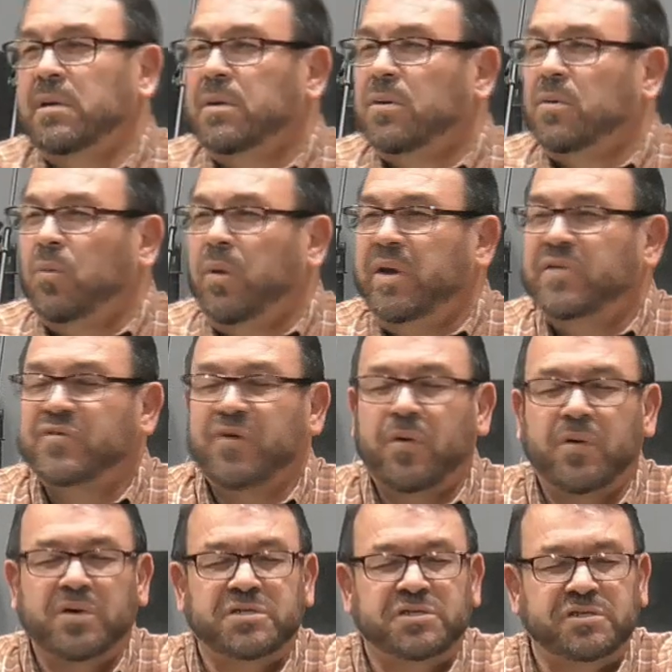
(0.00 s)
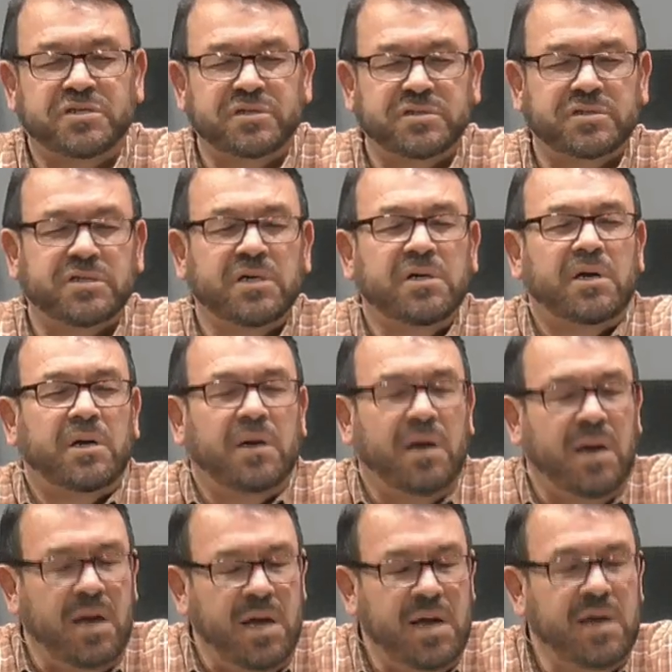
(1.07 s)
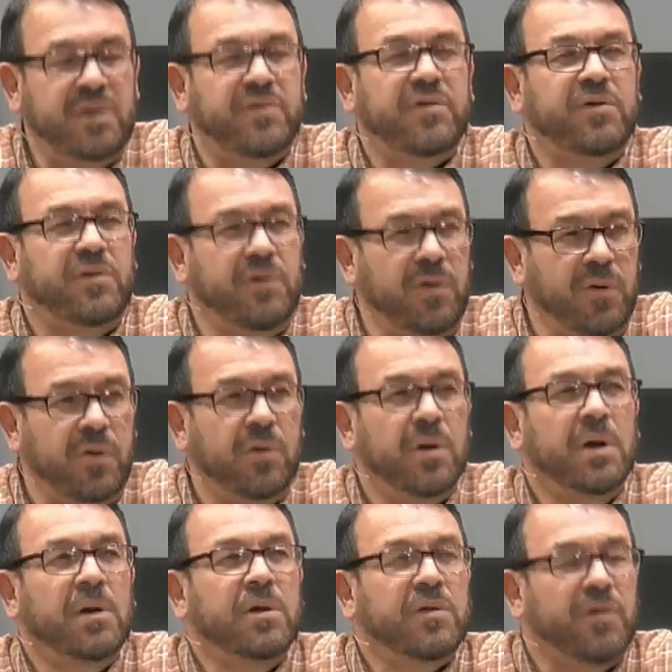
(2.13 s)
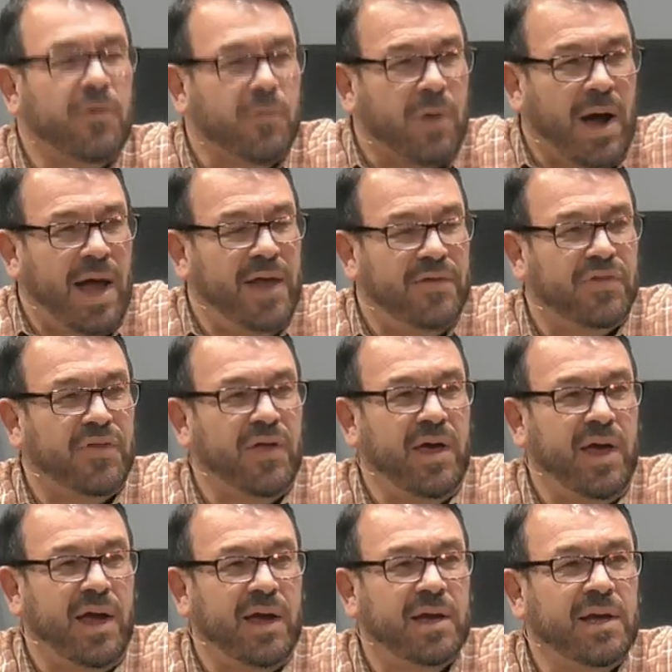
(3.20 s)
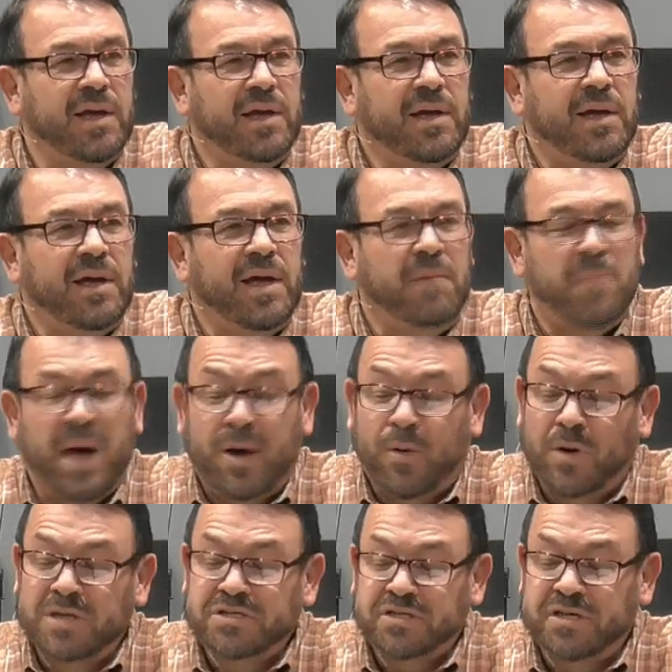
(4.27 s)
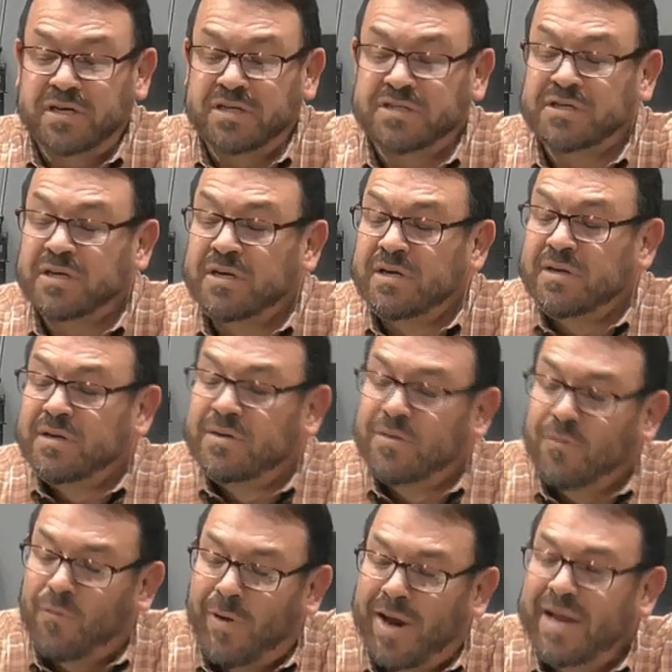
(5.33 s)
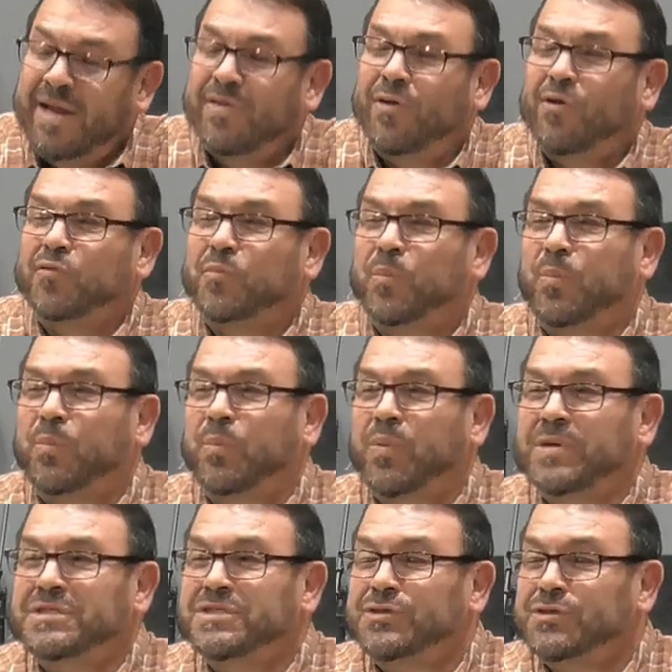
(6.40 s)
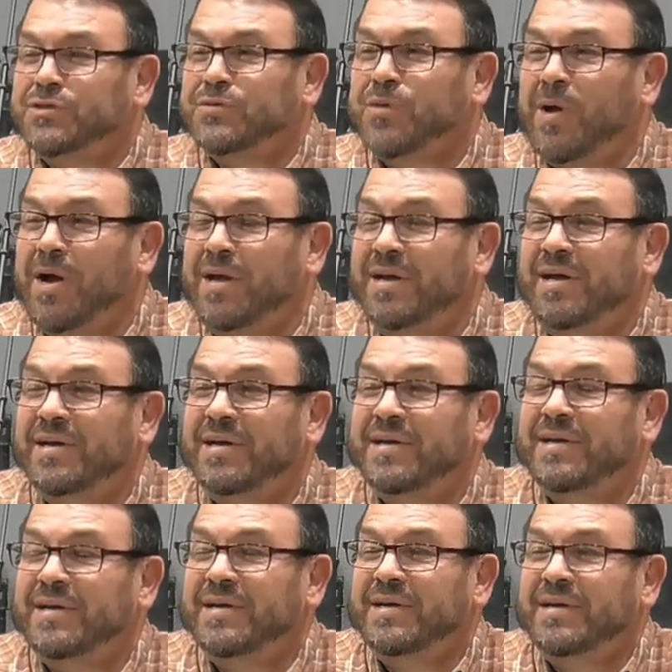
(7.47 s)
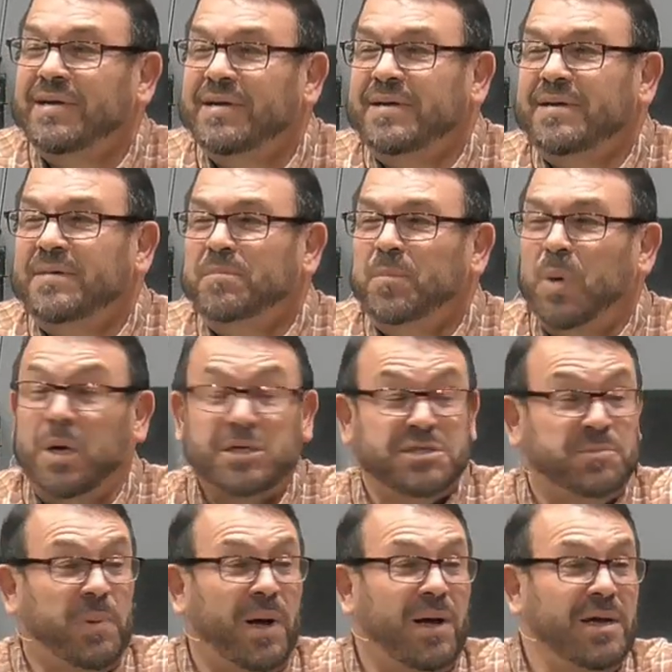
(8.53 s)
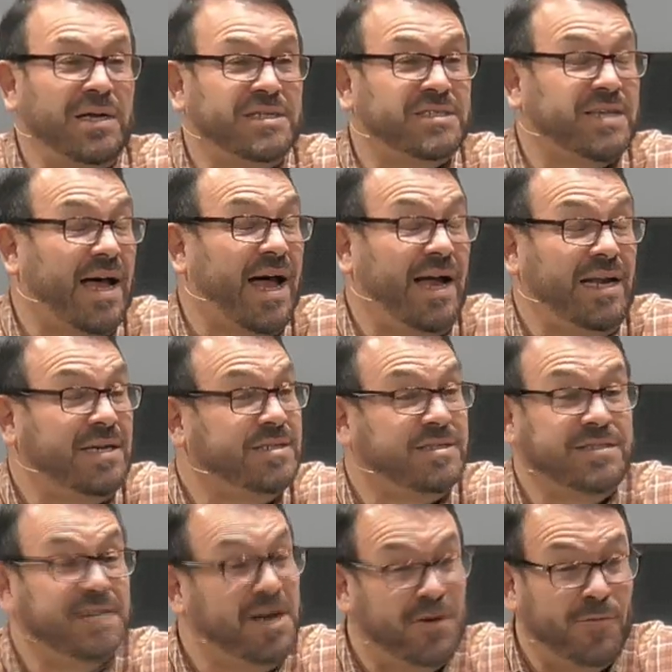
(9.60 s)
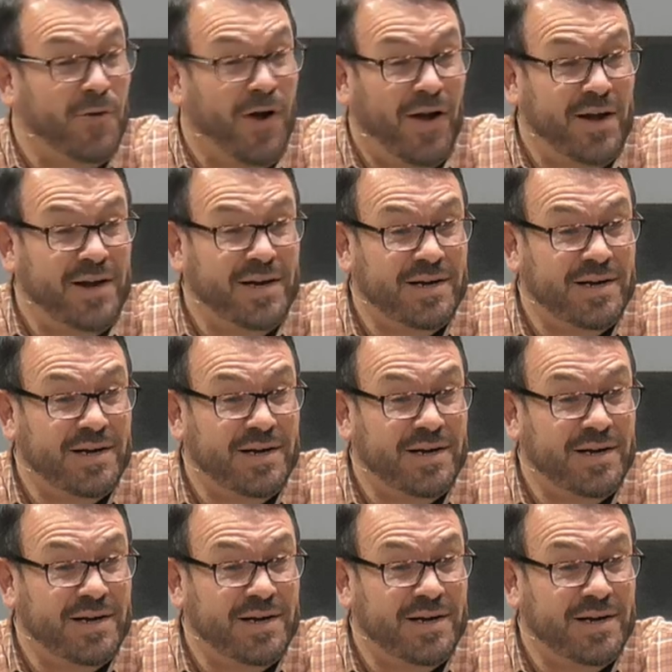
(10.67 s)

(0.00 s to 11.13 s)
We as Christians need to do the right thing. And my question is why didn't those prisoners run? Because Paul and Silas didn't run,